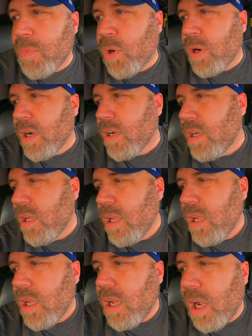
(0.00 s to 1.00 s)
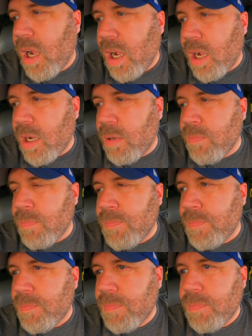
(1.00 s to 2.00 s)
board
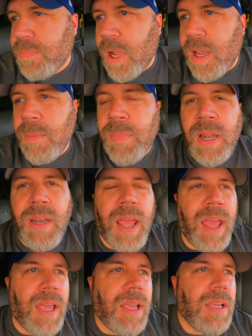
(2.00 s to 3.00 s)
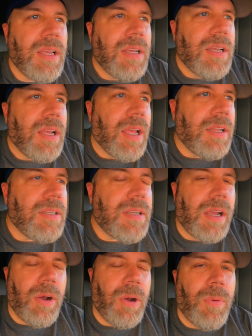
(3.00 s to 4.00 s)
probably Monday, and
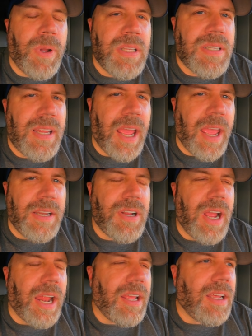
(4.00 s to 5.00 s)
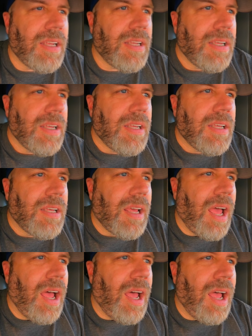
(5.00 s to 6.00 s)
so Wednesday try
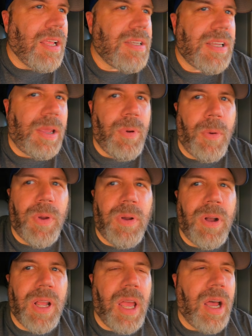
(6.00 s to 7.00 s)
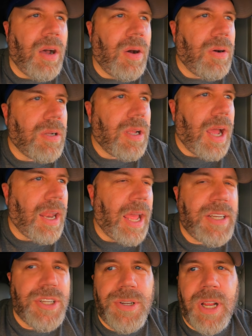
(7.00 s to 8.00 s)
to see where we're gonna go. I'd
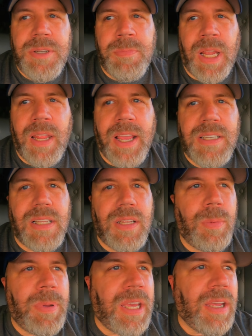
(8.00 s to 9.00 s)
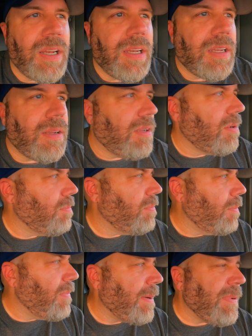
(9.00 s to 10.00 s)
like to stretch my legs a little bit,
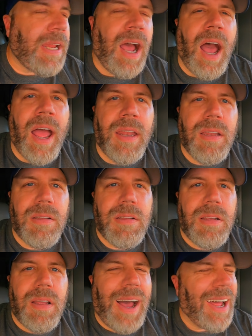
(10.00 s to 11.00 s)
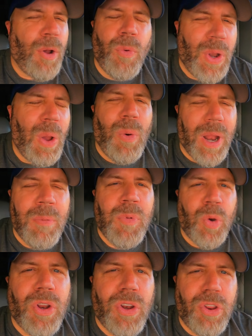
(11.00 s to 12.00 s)
but maybe not. I don't know what I'm
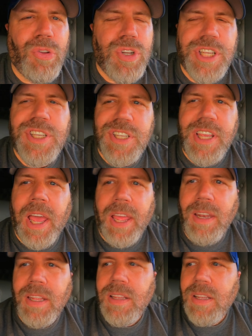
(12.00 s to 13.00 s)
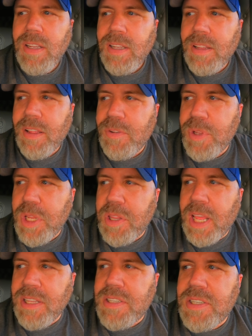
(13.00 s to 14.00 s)
do just yet.
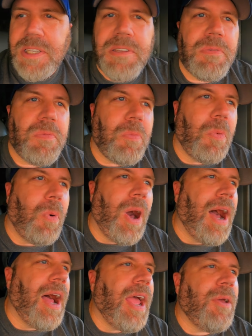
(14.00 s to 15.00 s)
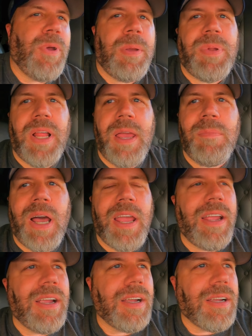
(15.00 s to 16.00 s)
That's why we play it by
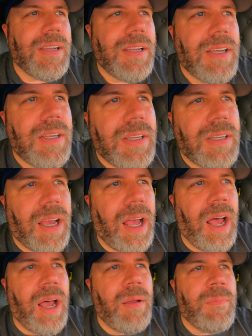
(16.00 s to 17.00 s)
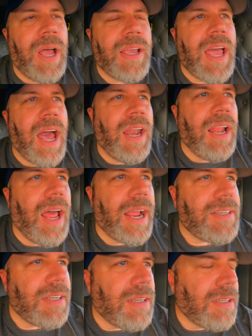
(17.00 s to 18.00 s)
ear. I kind of
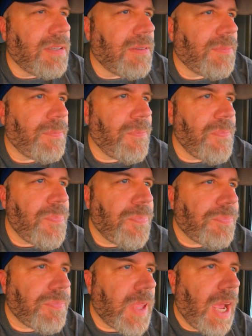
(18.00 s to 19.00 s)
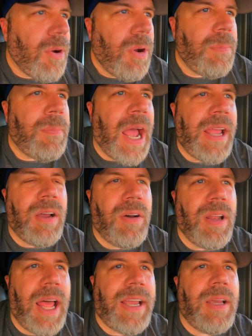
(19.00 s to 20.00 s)
like to, I wouldn't mind
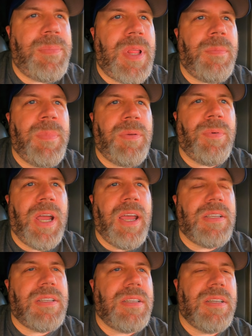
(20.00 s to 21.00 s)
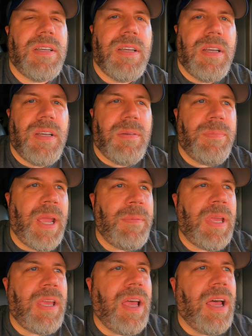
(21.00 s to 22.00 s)
going like up to the Midwest,
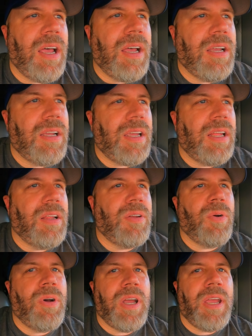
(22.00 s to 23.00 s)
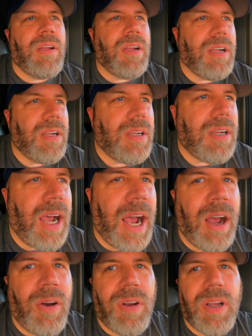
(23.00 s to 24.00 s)
maybe Illinois or
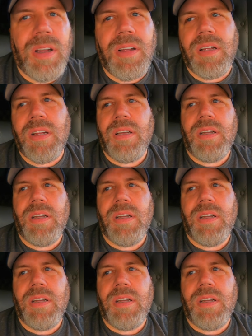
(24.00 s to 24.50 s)
Iowa or